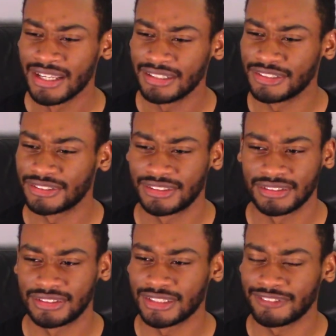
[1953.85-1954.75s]
there's
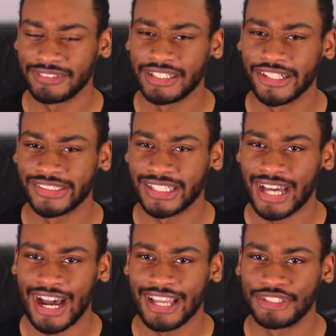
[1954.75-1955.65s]
stuff in here that
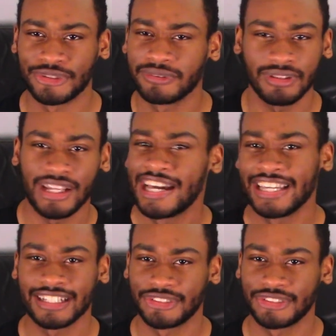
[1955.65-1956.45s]
I don't like.